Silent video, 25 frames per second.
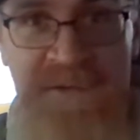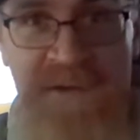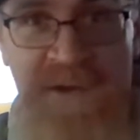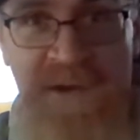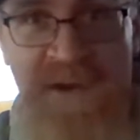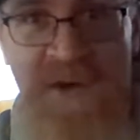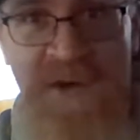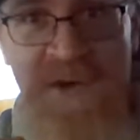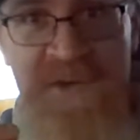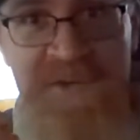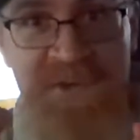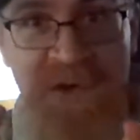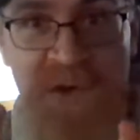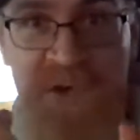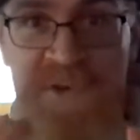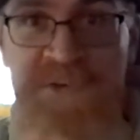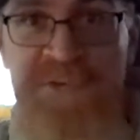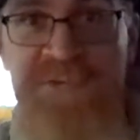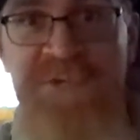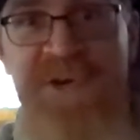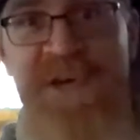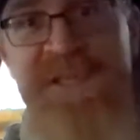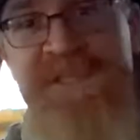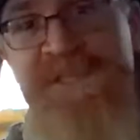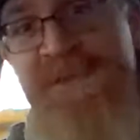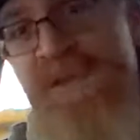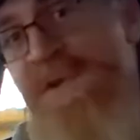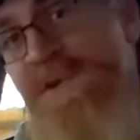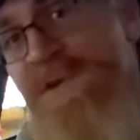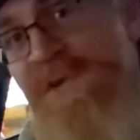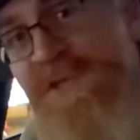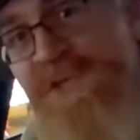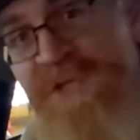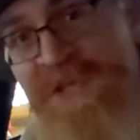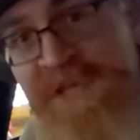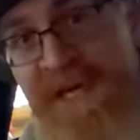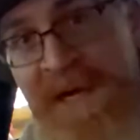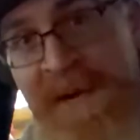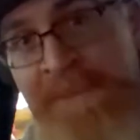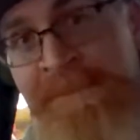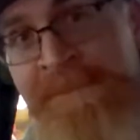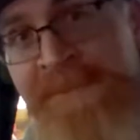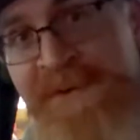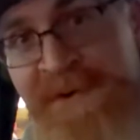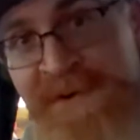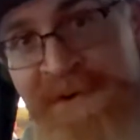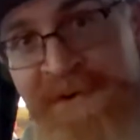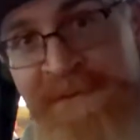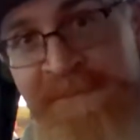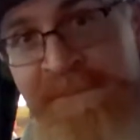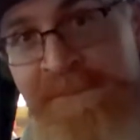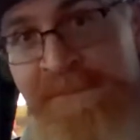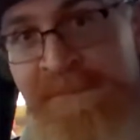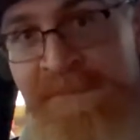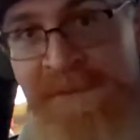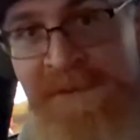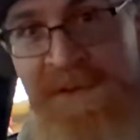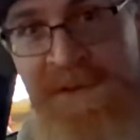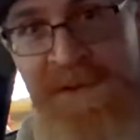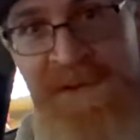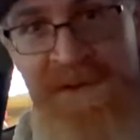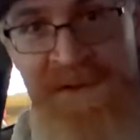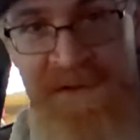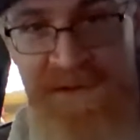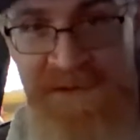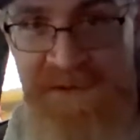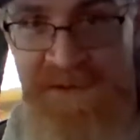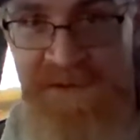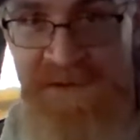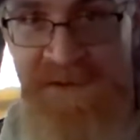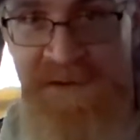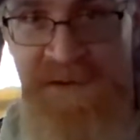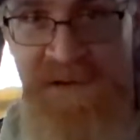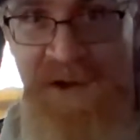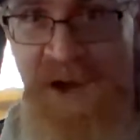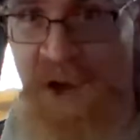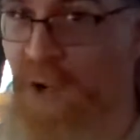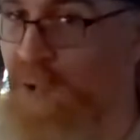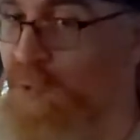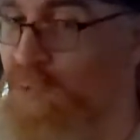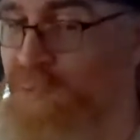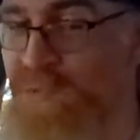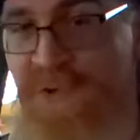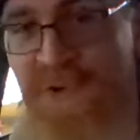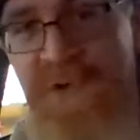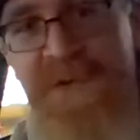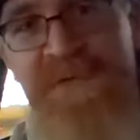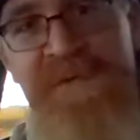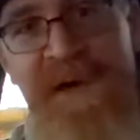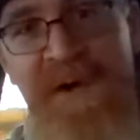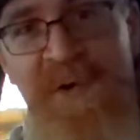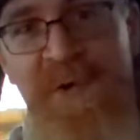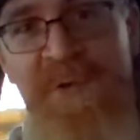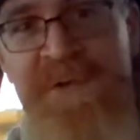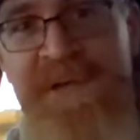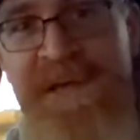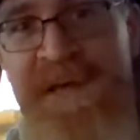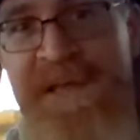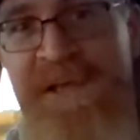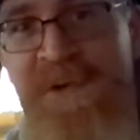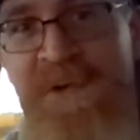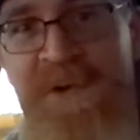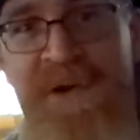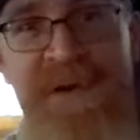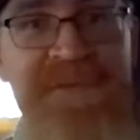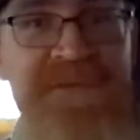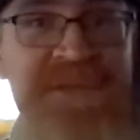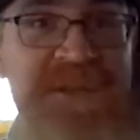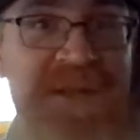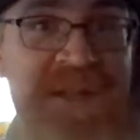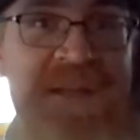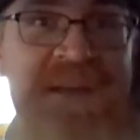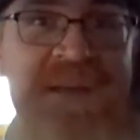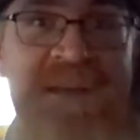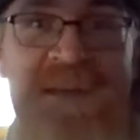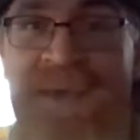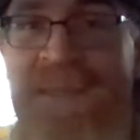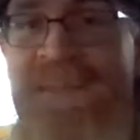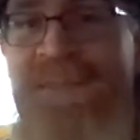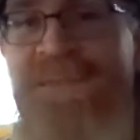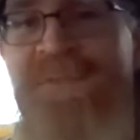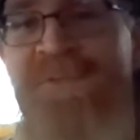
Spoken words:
I digress like a champion. I'll do that all day long. I've done it again.